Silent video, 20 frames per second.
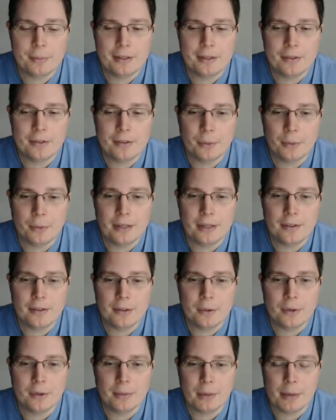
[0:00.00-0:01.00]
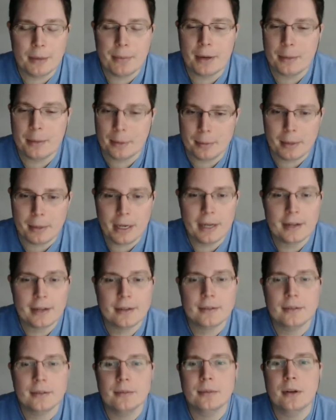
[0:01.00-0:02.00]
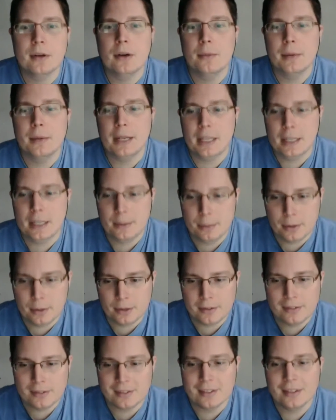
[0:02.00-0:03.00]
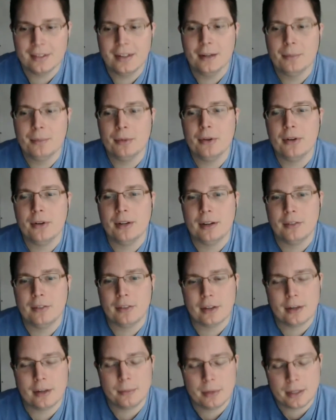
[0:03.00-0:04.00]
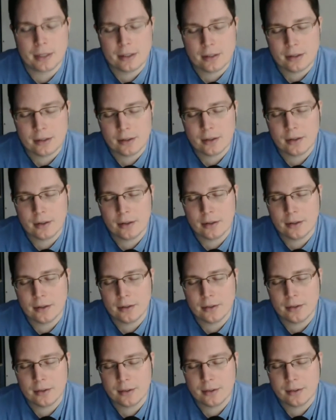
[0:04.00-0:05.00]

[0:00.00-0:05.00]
this week doing my paperback and all my ebooks and uploading everything. I'm like, oh